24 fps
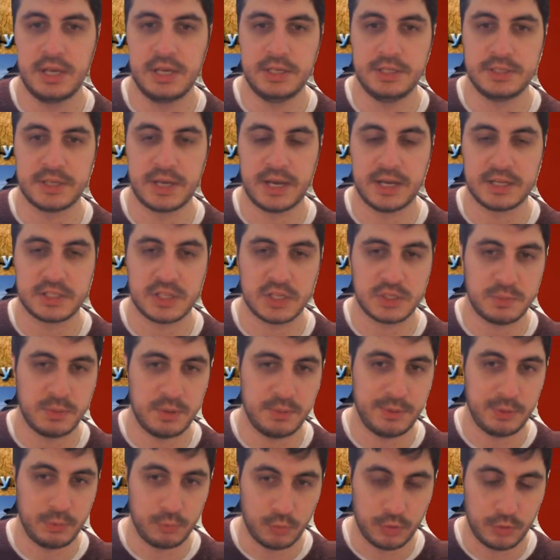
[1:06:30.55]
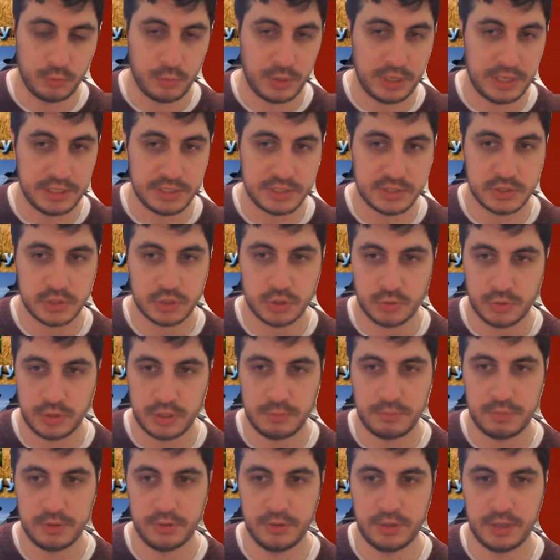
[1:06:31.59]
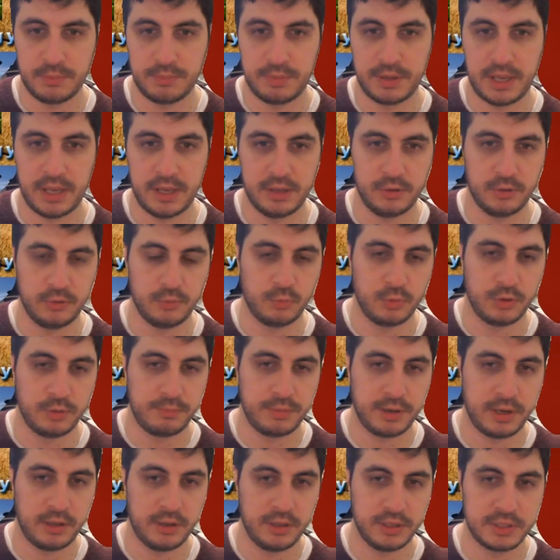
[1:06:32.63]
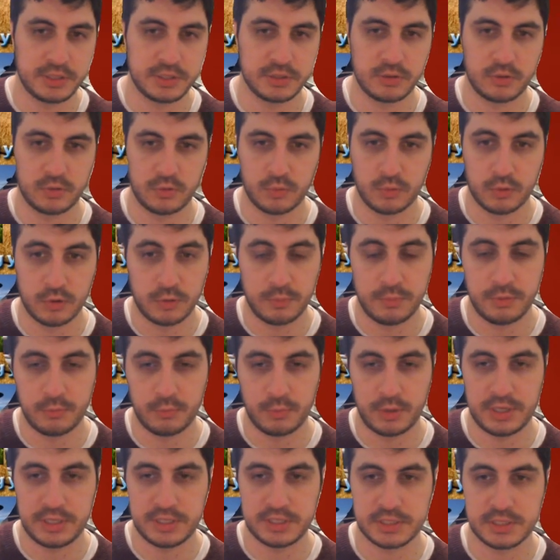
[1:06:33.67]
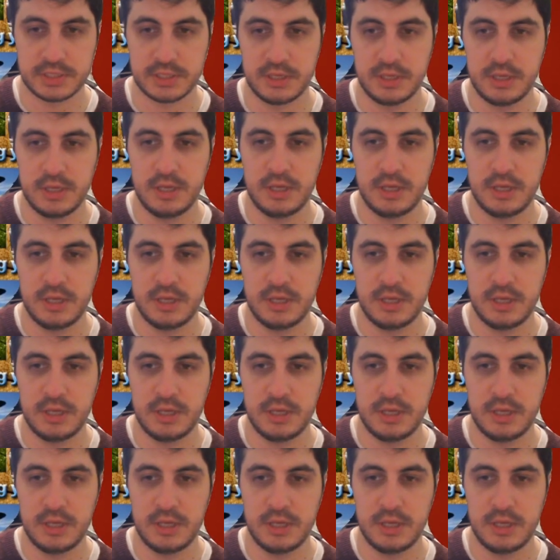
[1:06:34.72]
These assets may be wood waste, tree buildup, handled wood pellets, or urban waste.